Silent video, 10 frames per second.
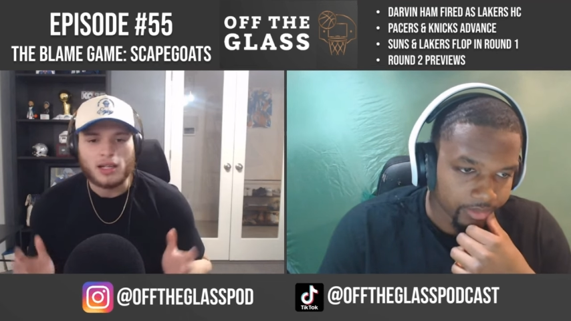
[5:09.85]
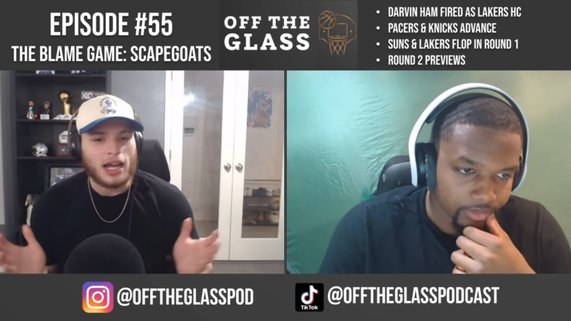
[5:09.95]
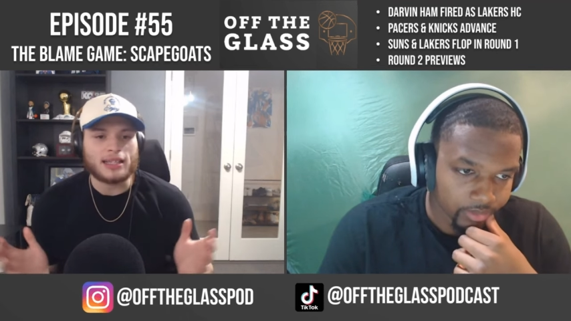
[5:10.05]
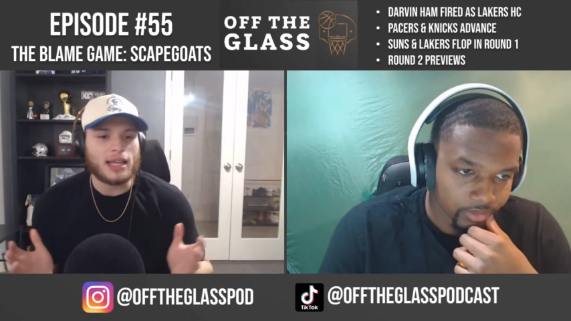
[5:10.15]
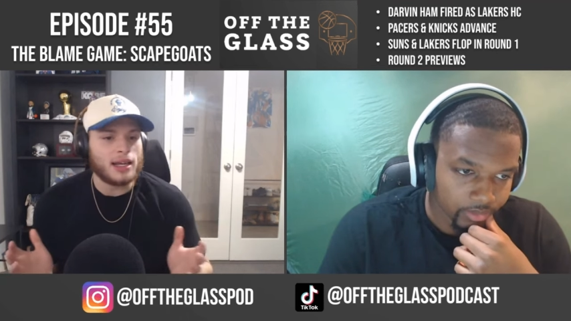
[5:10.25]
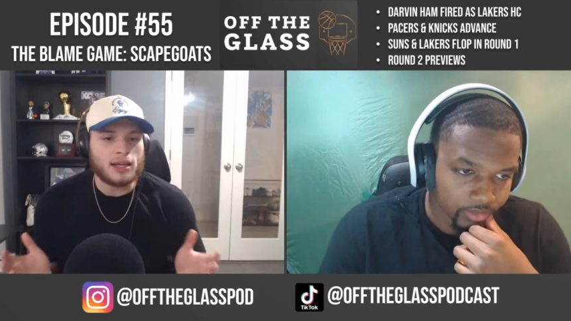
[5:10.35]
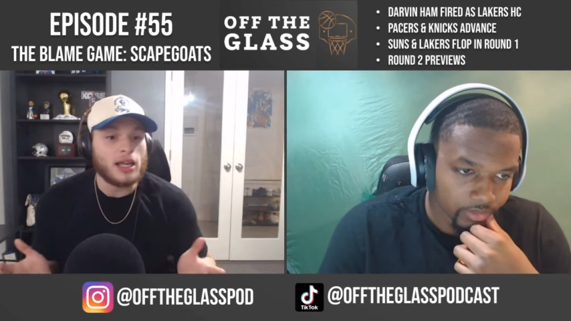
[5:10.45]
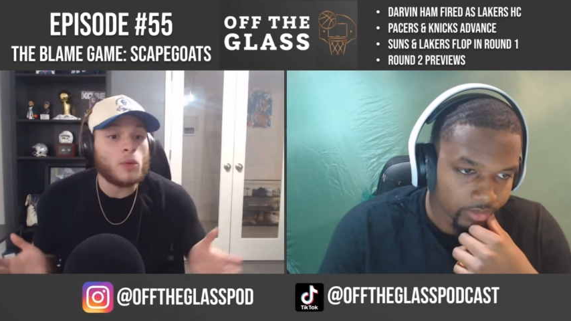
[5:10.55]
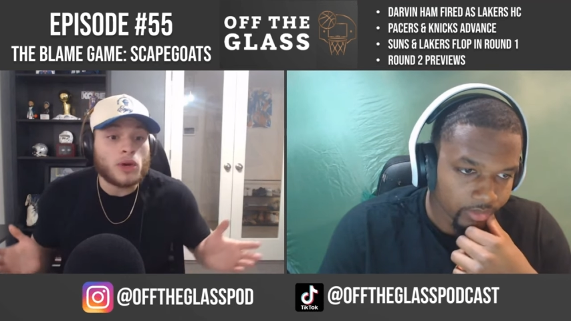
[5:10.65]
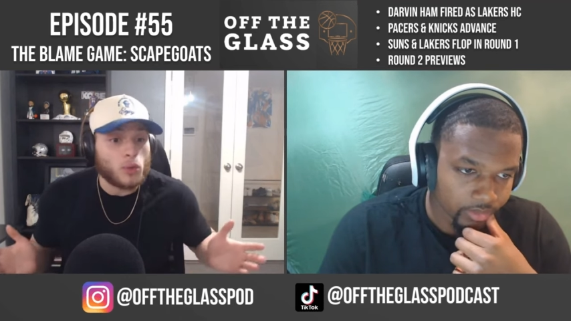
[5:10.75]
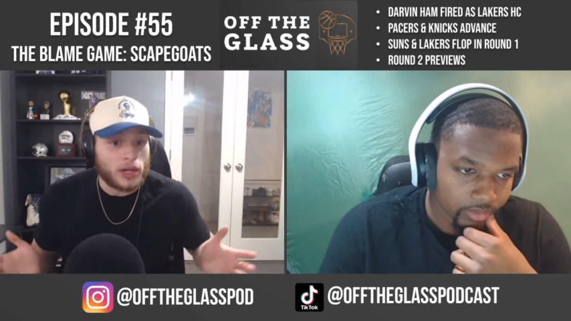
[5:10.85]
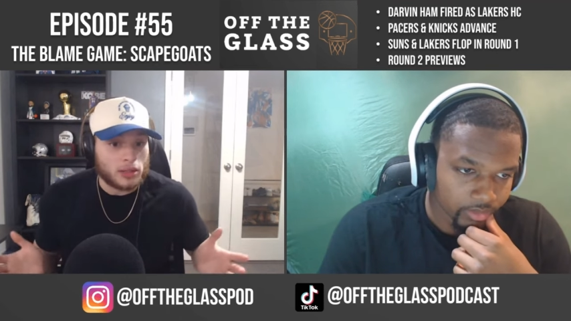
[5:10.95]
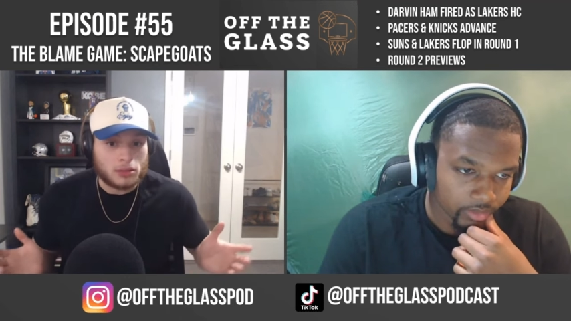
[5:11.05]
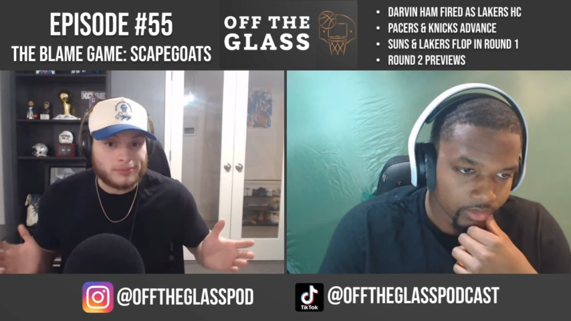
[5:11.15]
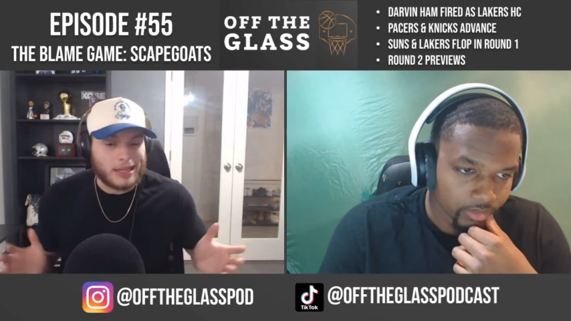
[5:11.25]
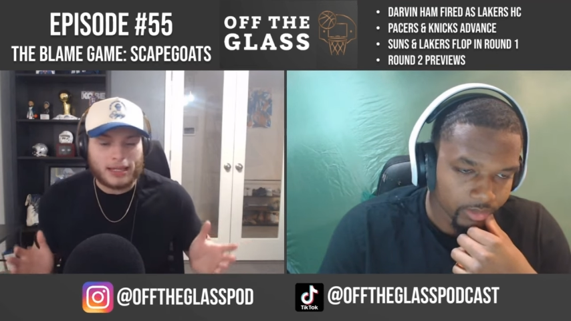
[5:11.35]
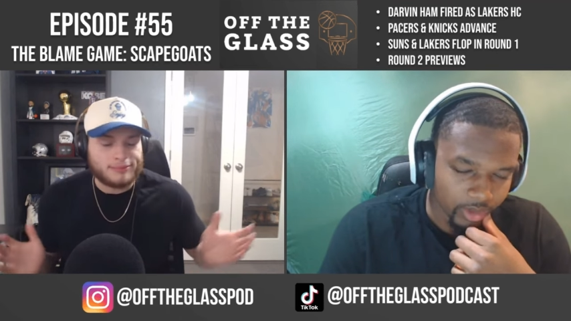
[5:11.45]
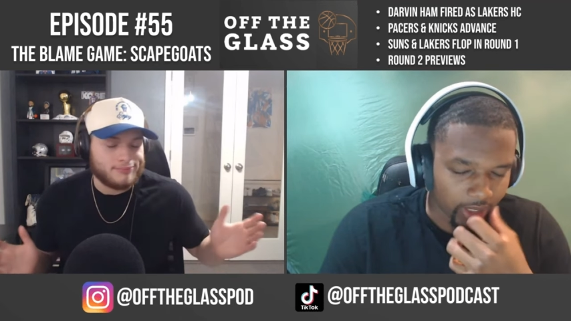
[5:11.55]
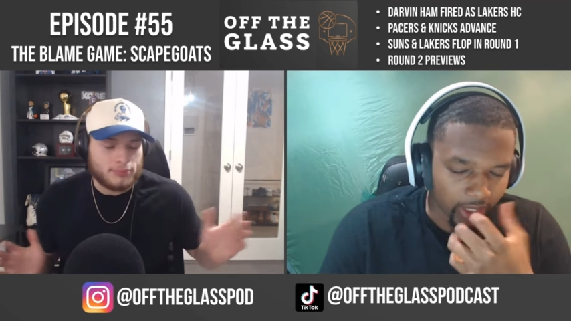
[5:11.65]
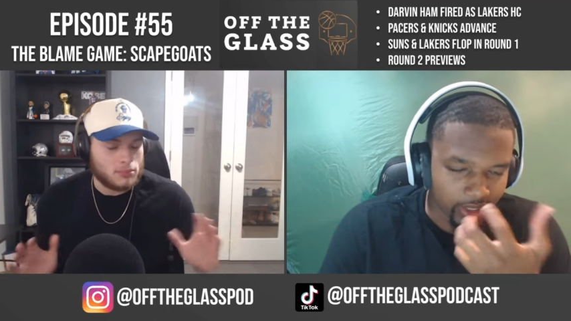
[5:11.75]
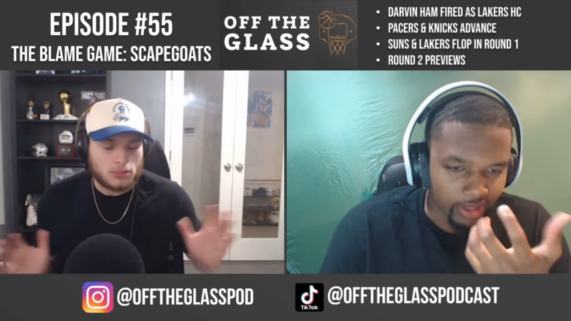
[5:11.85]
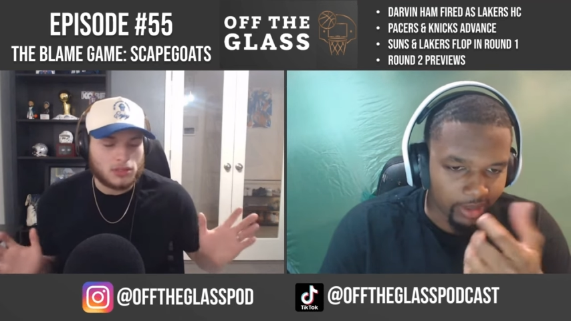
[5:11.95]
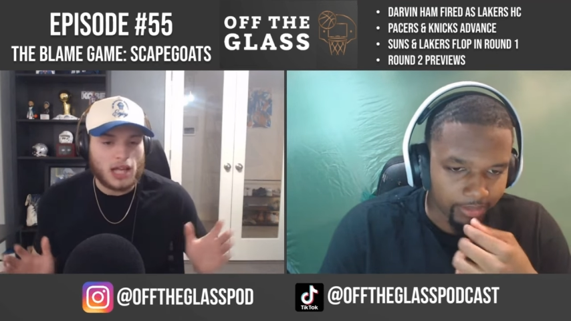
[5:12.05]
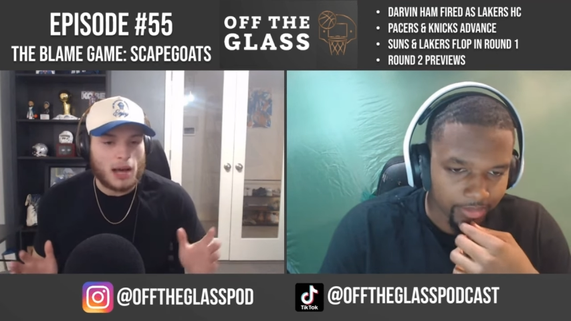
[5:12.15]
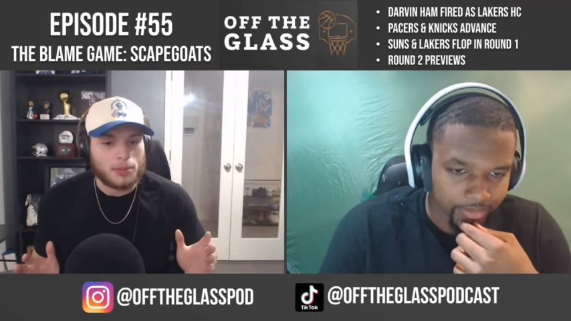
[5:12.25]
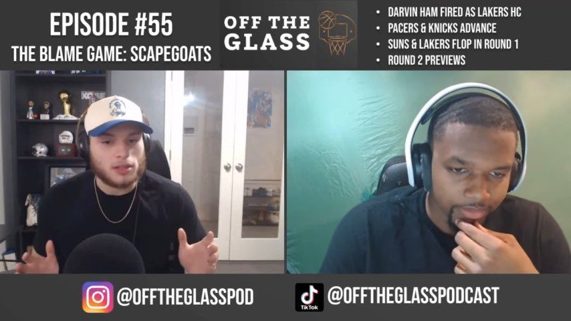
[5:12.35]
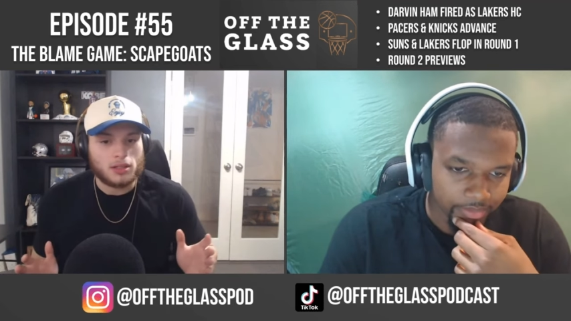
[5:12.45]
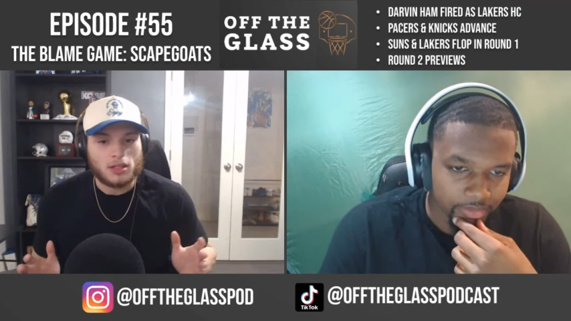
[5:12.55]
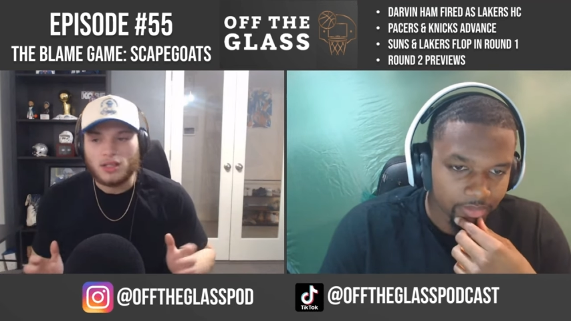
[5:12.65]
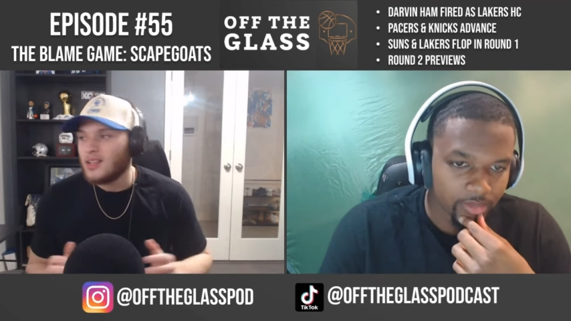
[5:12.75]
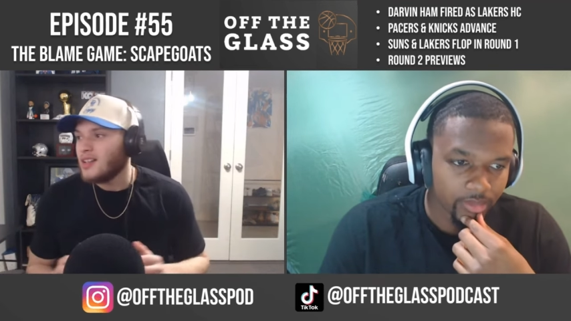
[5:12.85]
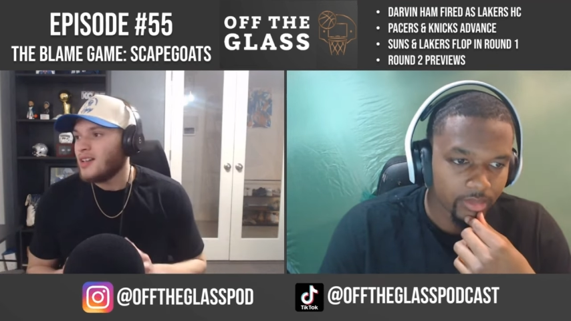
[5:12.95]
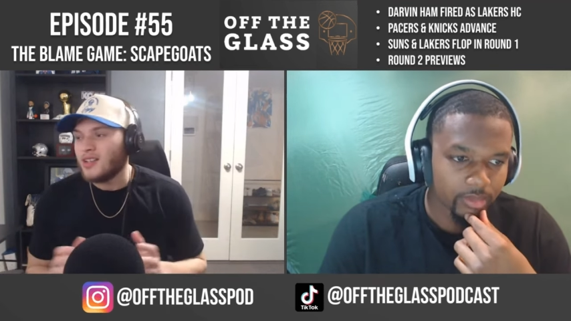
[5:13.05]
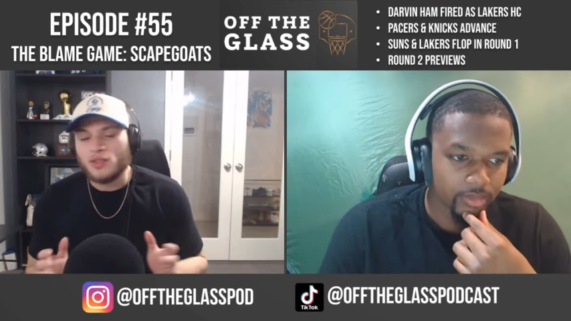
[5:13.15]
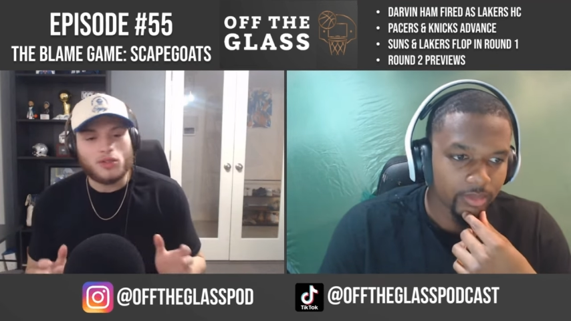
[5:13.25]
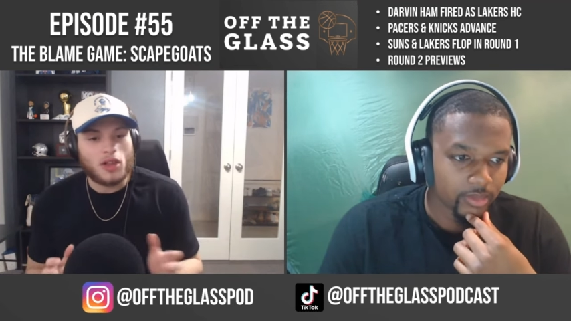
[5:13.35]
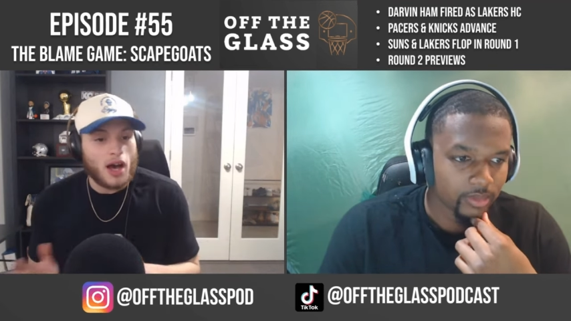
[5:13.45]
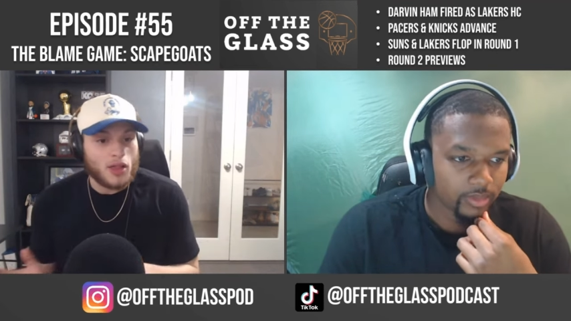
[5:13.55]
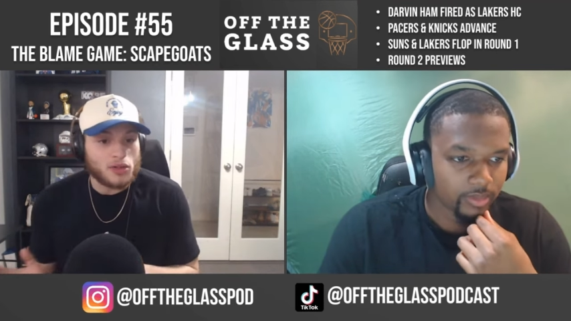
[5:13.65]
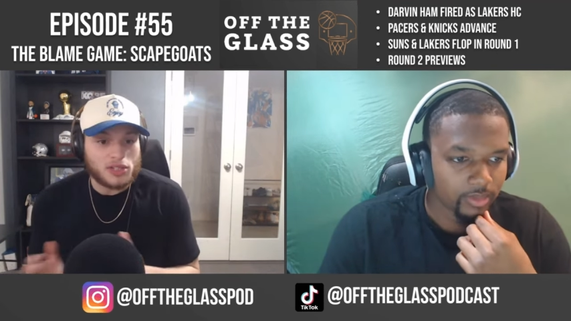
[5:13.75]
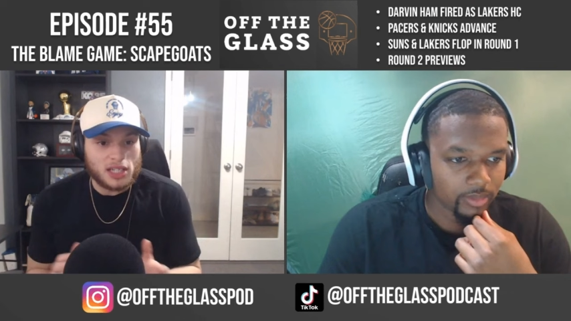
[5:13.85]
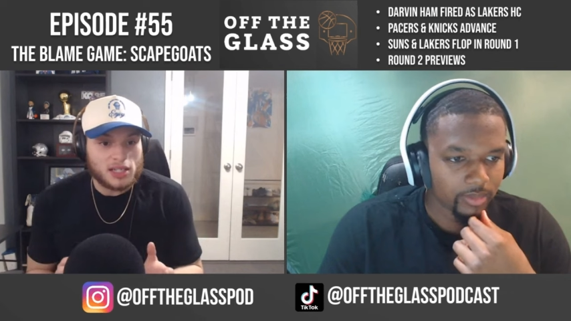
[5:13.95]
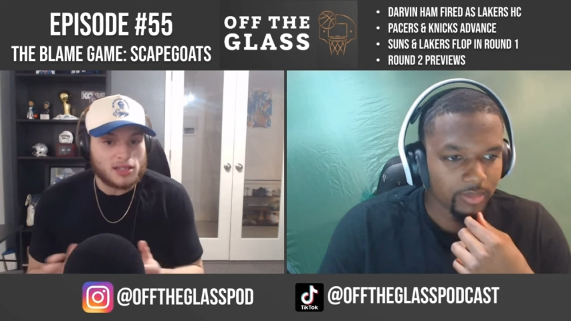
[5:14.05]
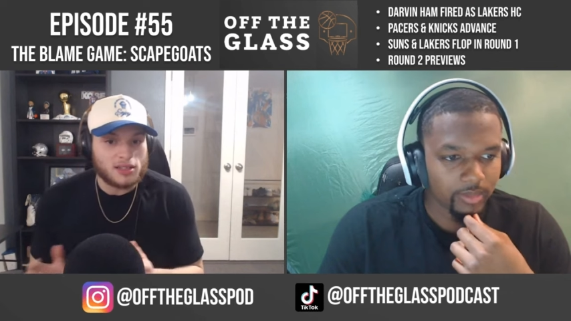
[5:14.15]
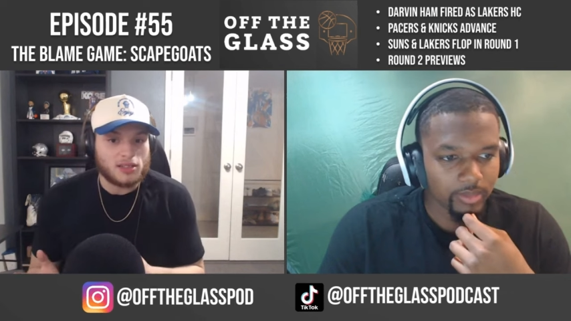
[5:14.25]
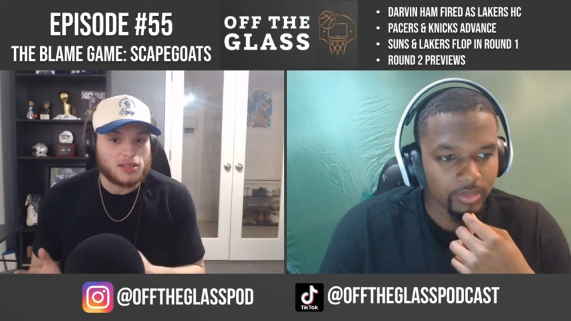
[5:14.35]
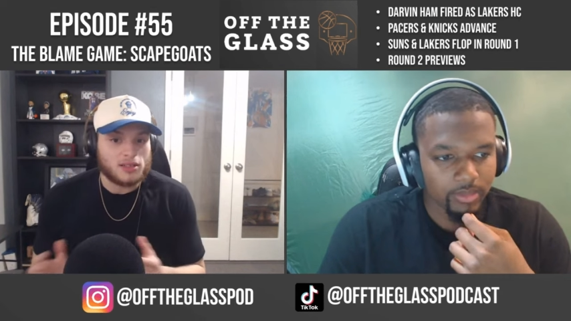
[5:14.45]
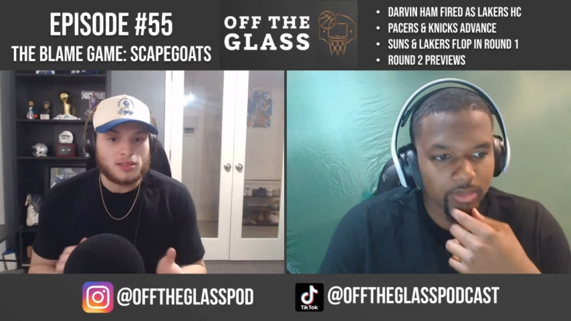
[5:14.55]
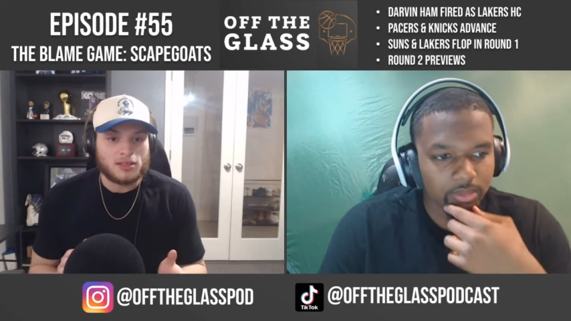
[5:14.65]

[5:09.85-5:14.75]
Speaker 1: At the end of the day, he won a ring. Like, all right, that's dumb. Stop it. The other seasons,